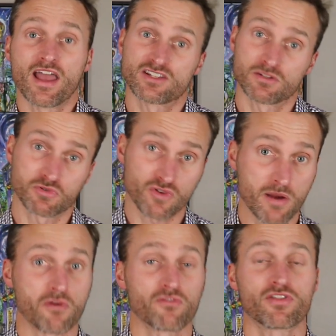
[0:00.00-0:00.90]
and
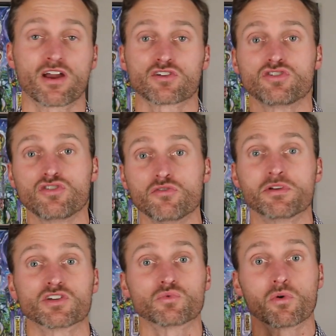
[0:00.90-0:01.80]
subscribe over there too,
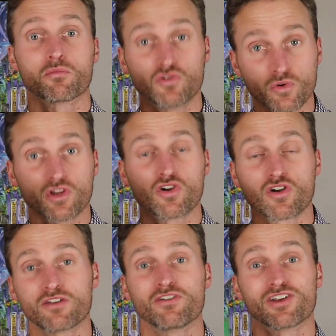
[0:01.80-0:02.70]
because we're doing
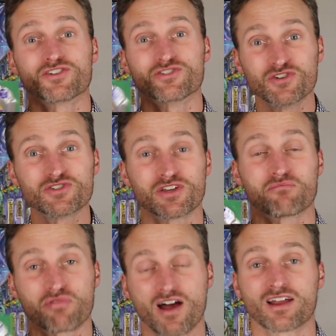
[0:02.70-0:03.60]
cooking videos
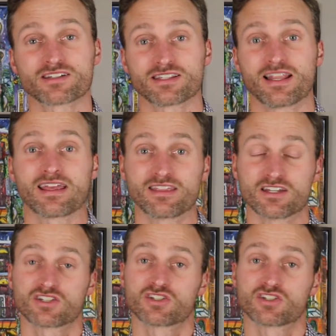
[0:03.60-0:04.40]
using products like this.